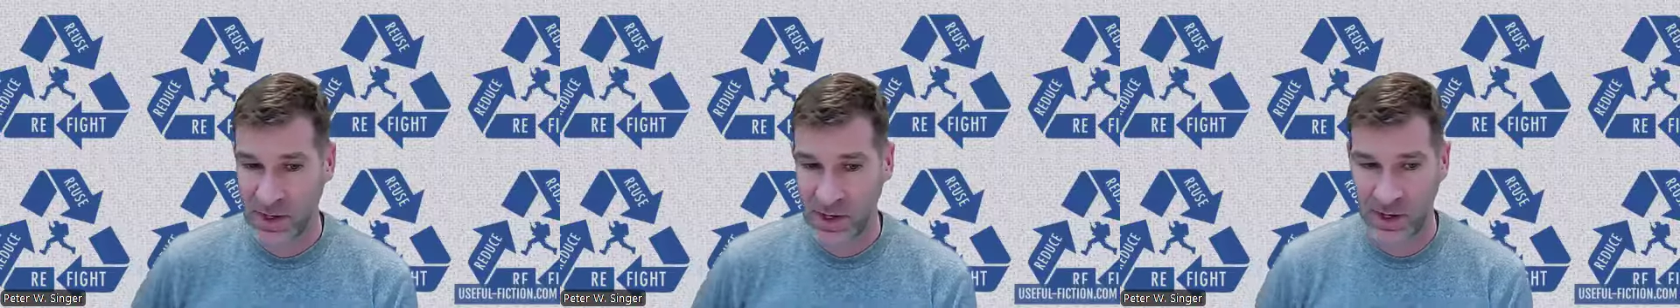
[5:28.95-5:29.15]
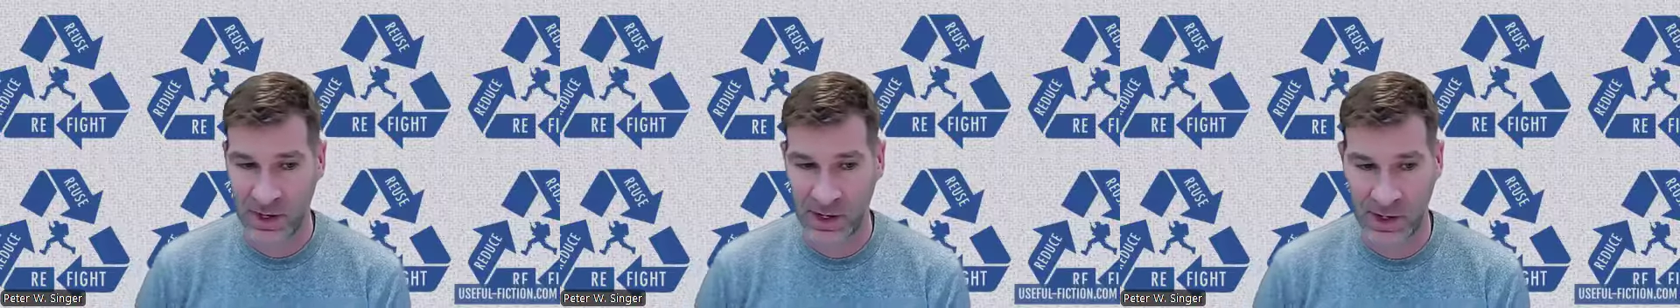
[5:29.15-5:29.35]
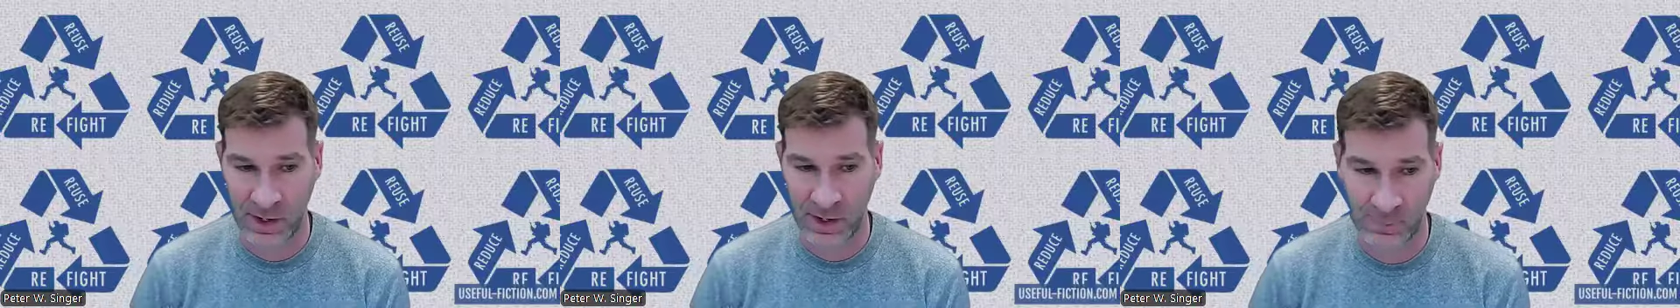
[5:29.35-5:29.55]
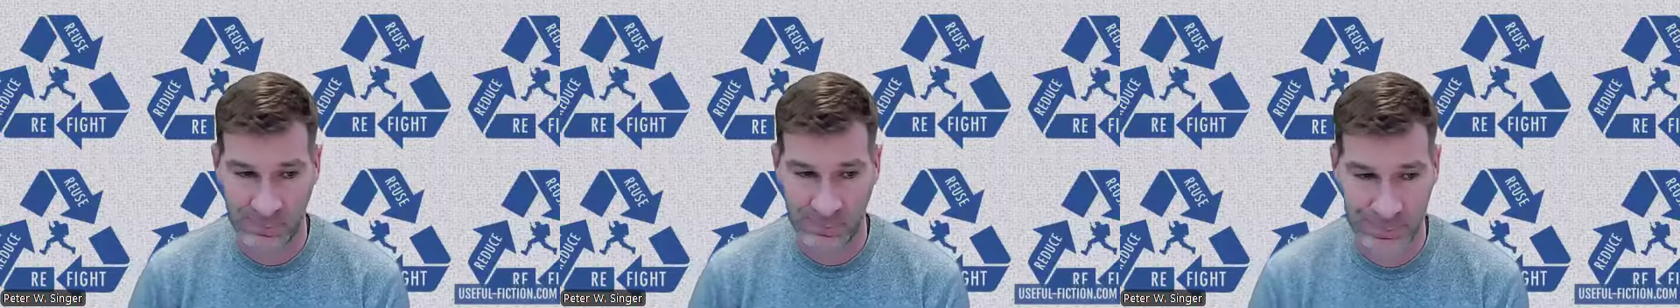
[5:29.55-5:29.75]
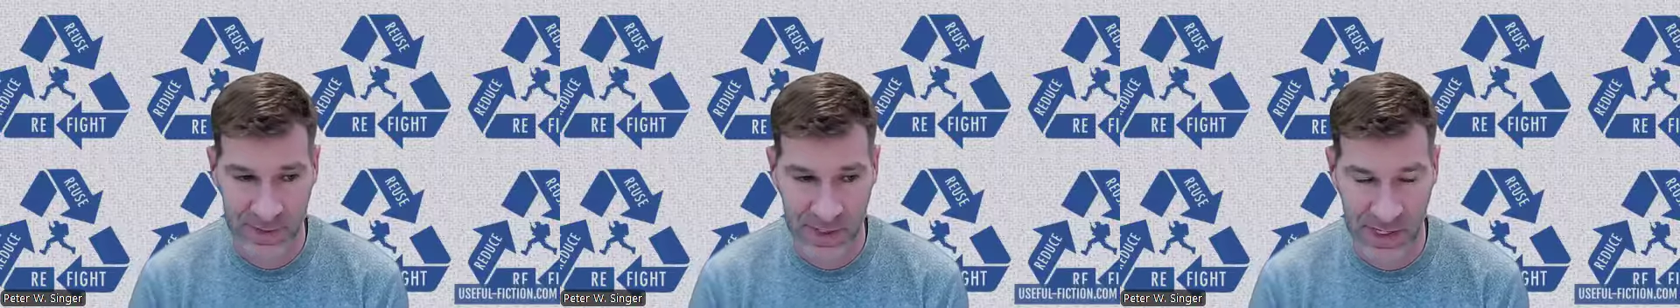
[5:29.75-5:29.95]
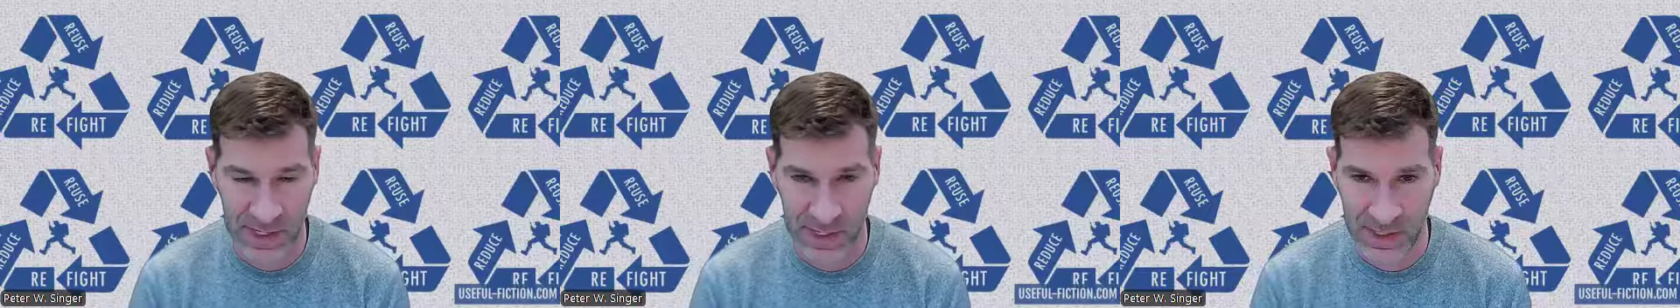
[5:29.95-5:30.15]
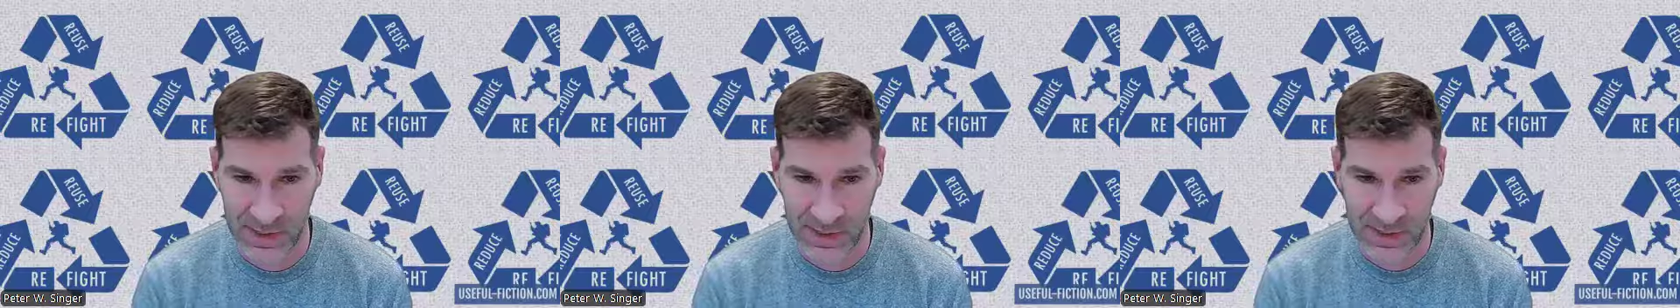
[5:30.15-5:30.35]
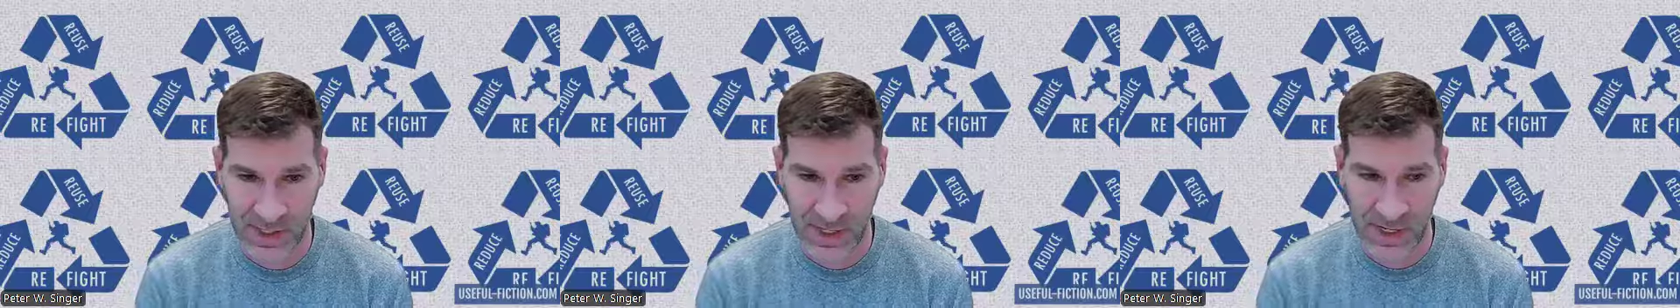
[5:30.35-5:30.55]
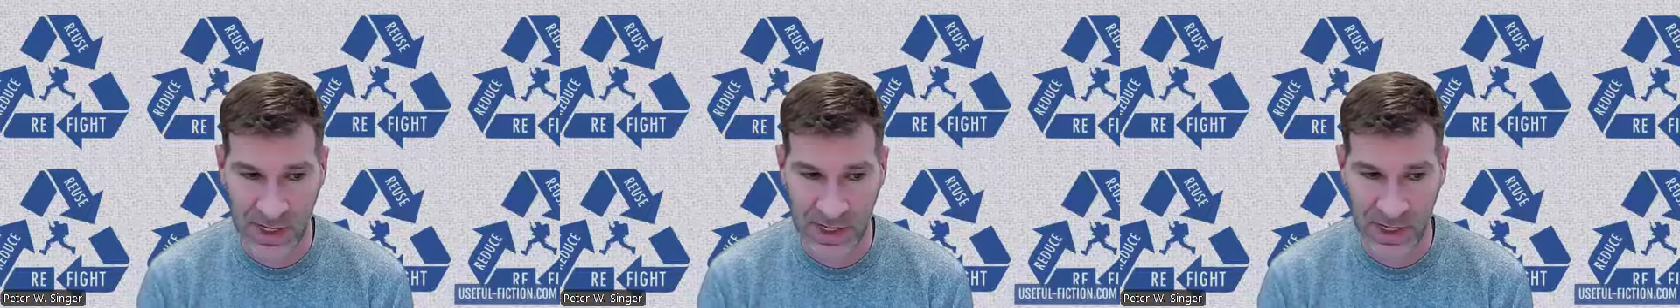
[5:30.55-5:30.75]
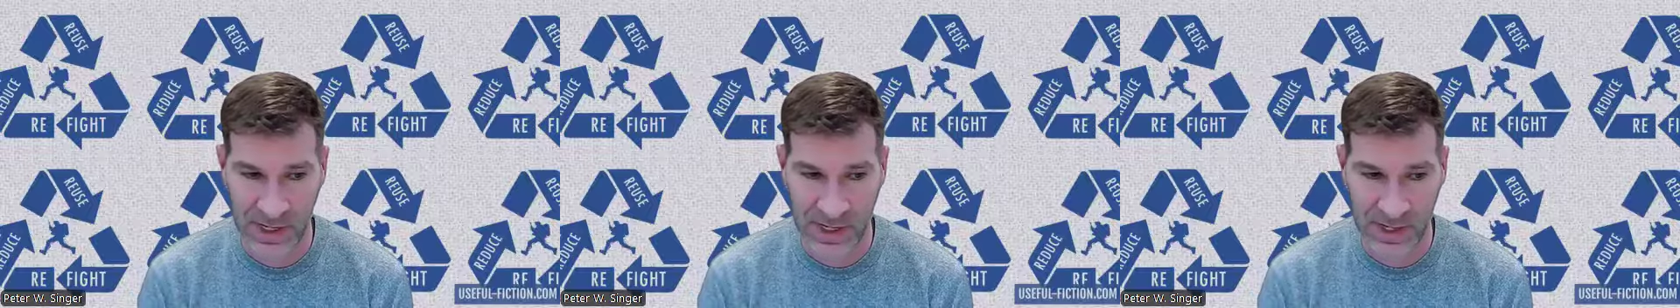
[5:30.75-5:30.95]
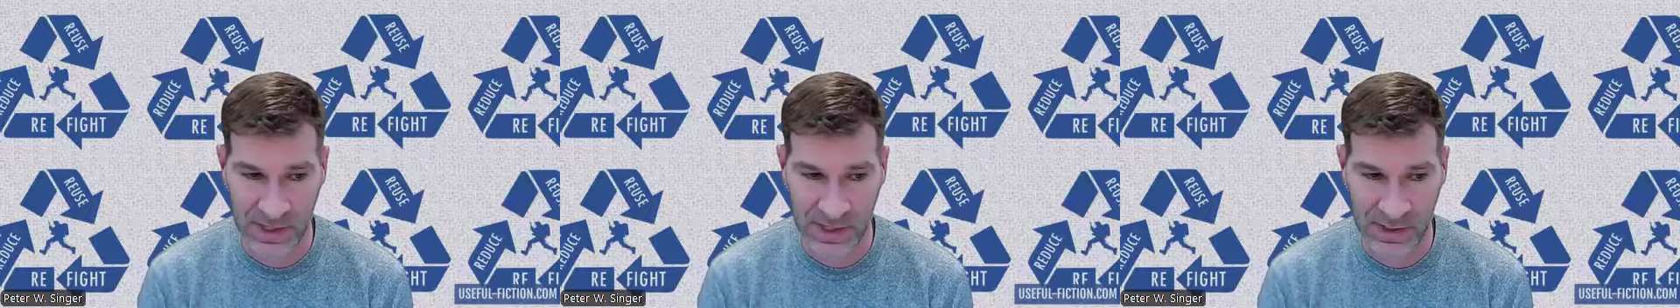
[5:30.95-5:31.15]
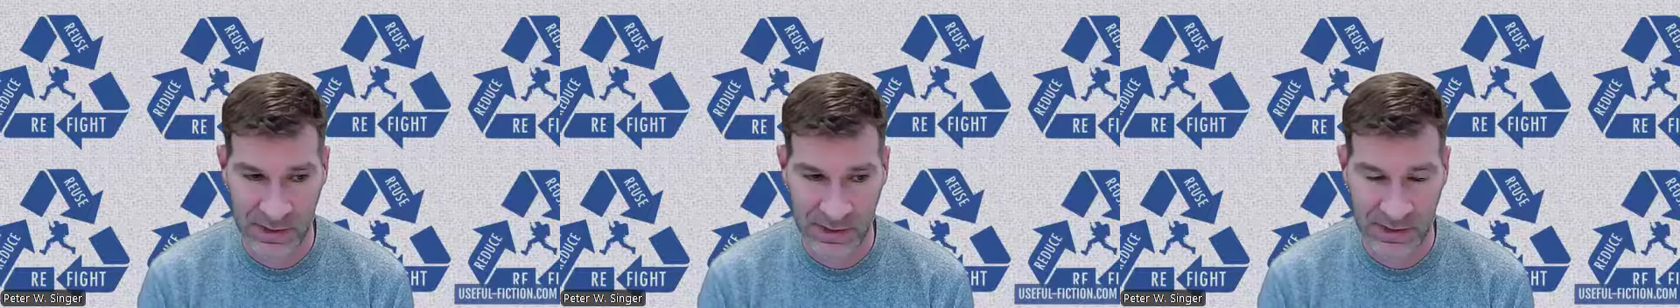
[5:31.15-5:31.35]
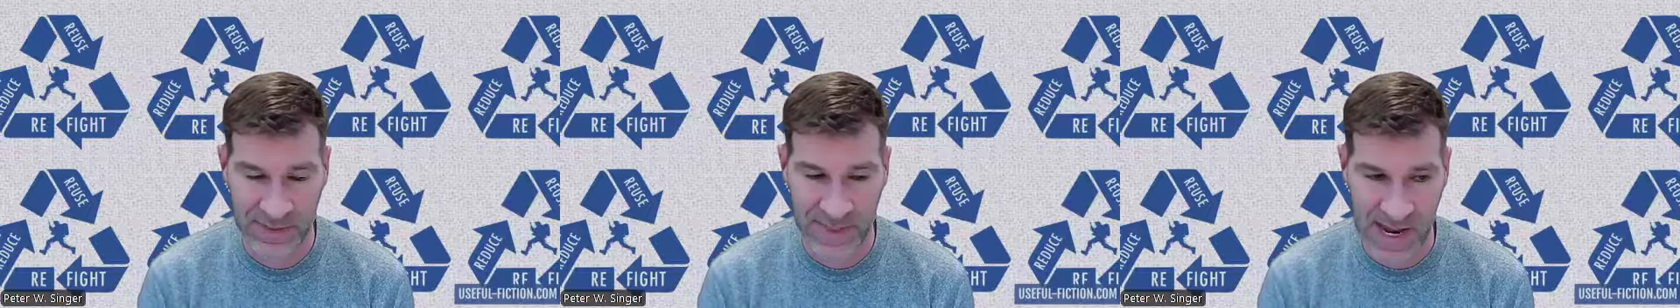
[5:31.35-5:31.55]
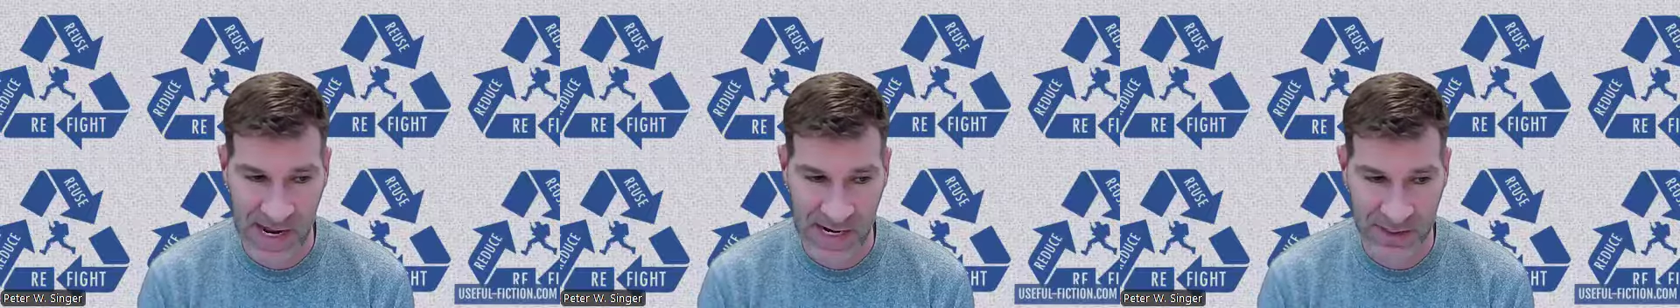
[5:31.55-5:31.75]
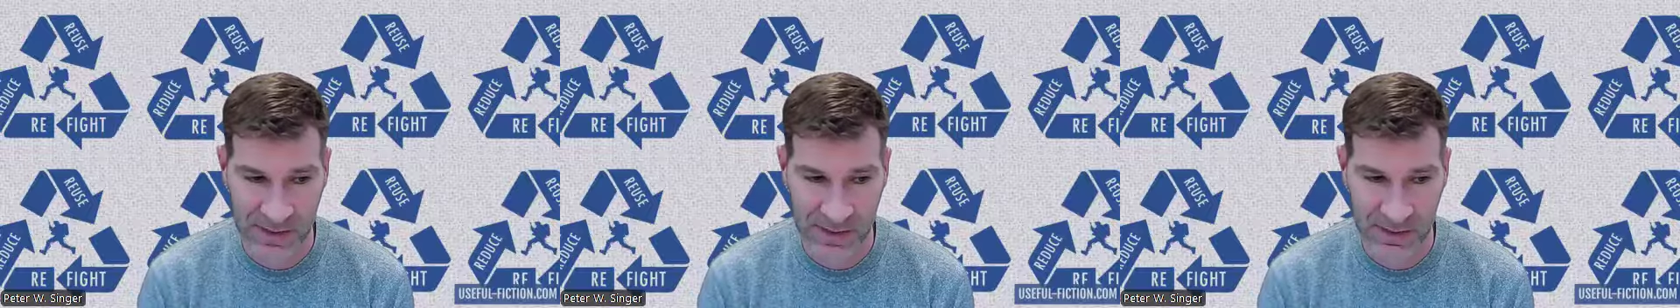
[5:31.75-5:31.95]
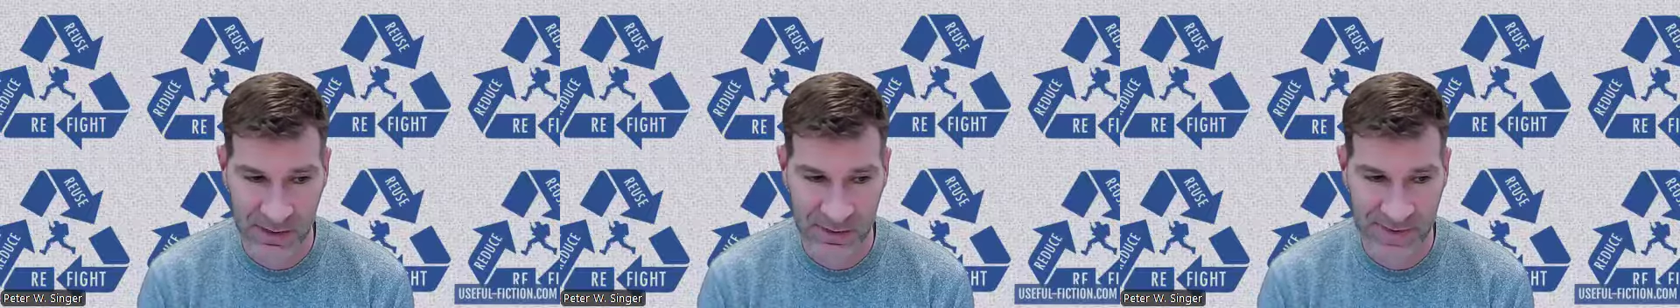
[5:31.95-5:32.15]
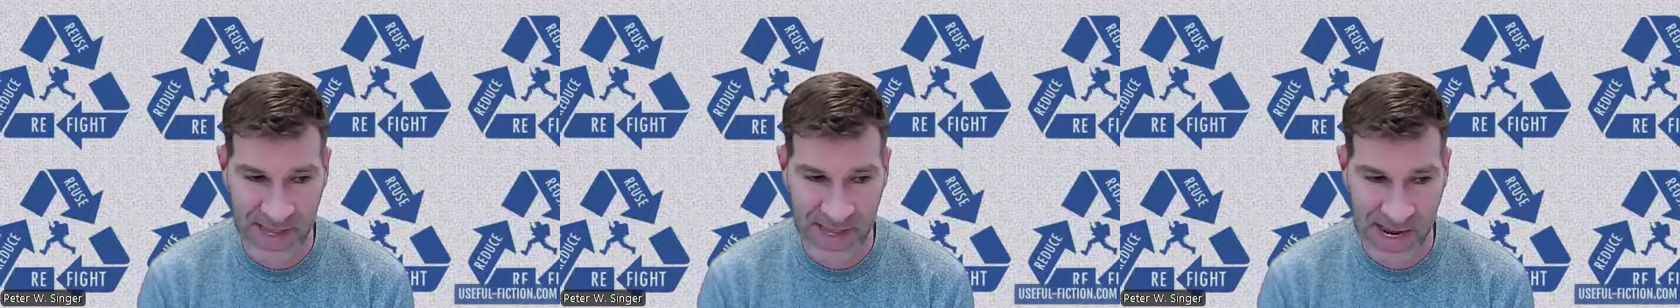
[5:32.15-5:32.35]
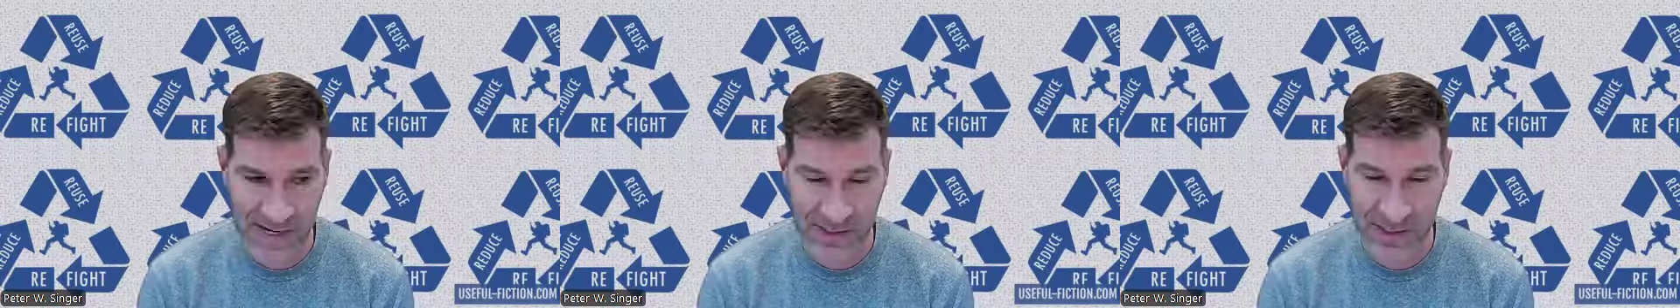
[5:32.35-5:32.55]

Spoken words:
And that